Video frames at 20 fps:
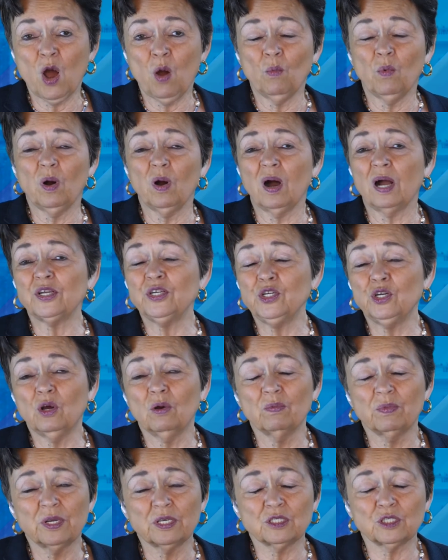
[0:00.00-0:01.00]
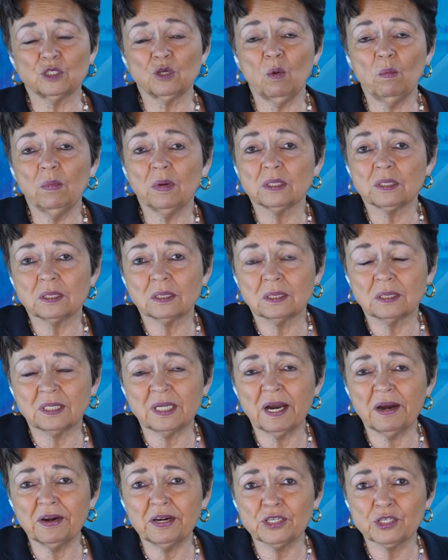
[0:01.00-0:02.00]
Well, there's so much
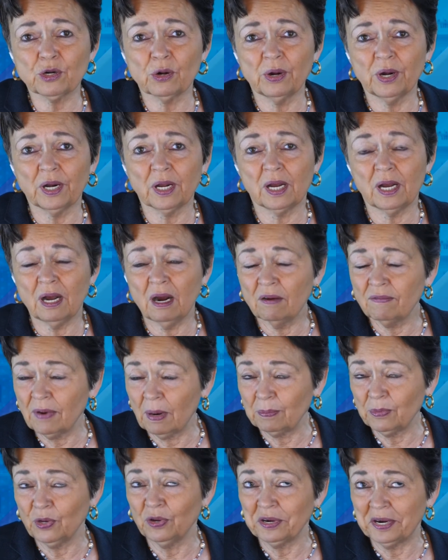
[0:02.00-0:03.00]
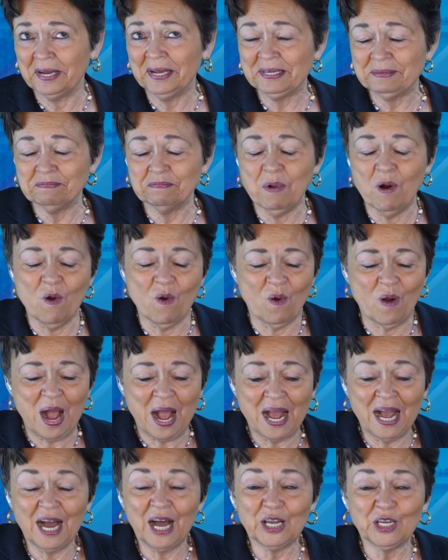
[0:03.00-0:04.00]
territory to cover. I'm going to hit
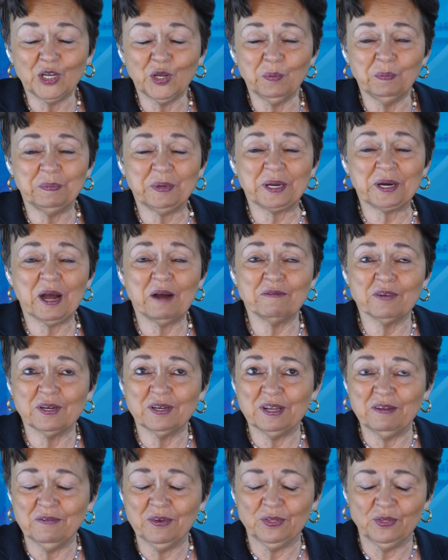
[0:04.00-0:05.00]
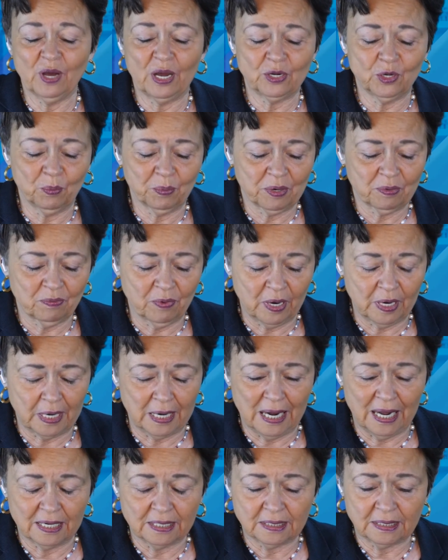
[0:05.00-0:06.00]
a little bit of it, even though I know we're
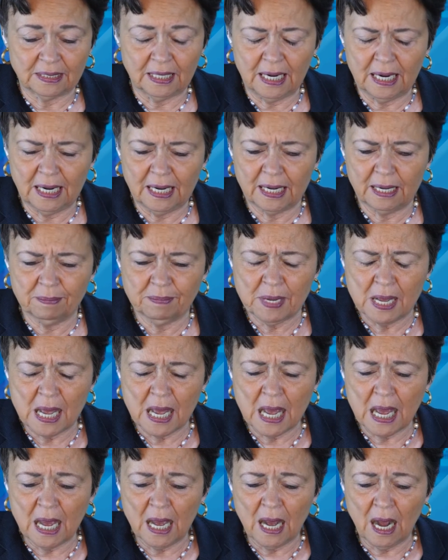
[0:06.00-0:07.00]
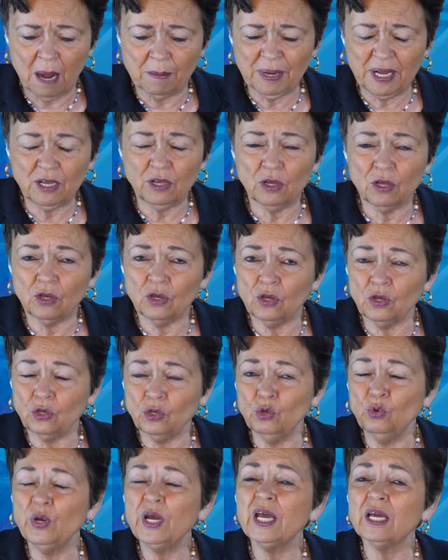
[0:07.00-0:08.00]
running out of time. I mean,
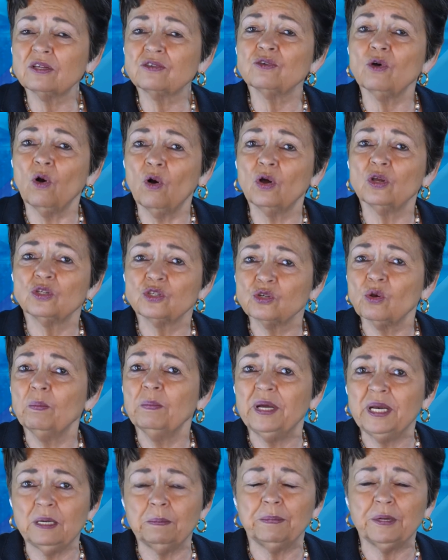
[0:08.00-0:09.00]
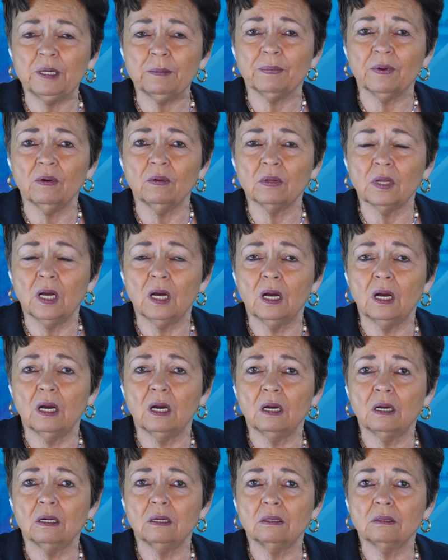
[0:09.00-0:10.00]
you hit on so many people.
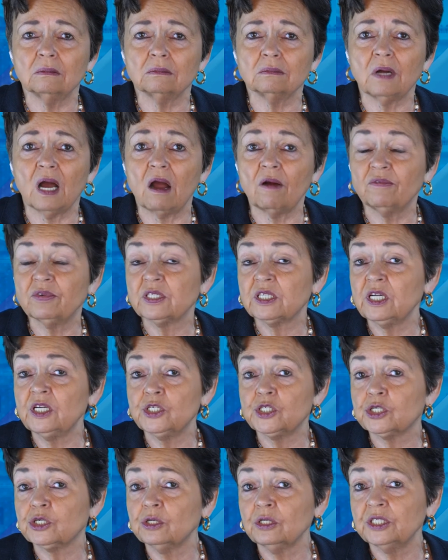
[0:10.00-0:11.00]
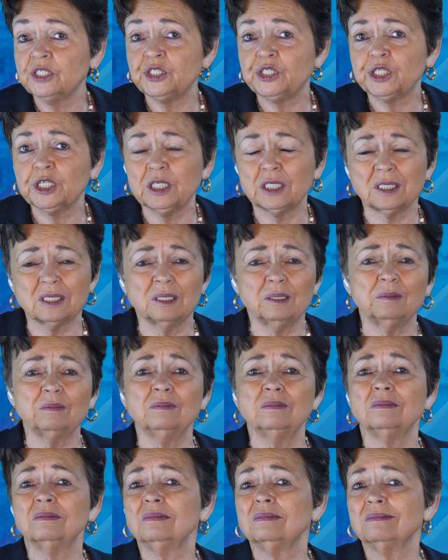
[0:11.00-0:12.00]
Obviously, Shirley
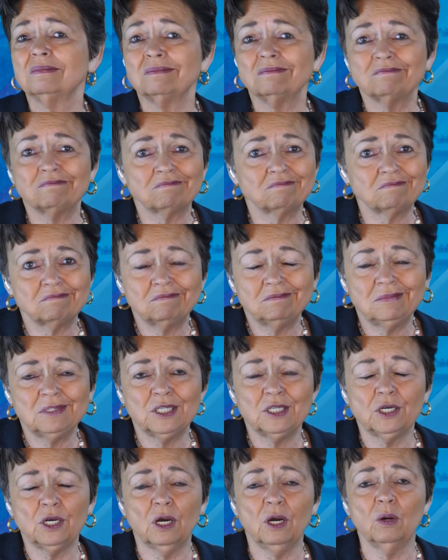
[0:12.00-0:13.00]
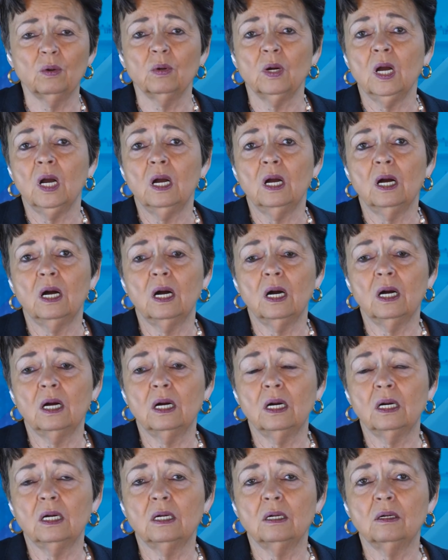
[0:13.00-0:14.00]
Chisholm, we
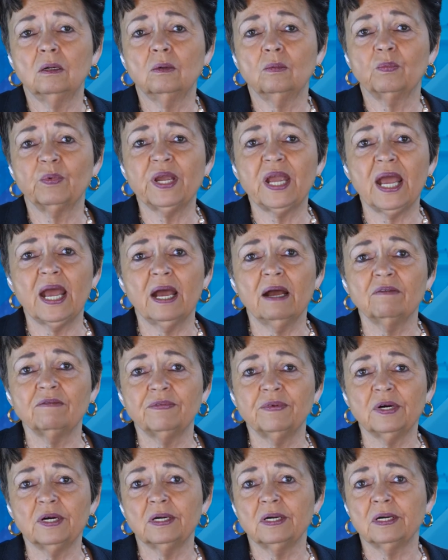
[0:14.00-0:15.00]
have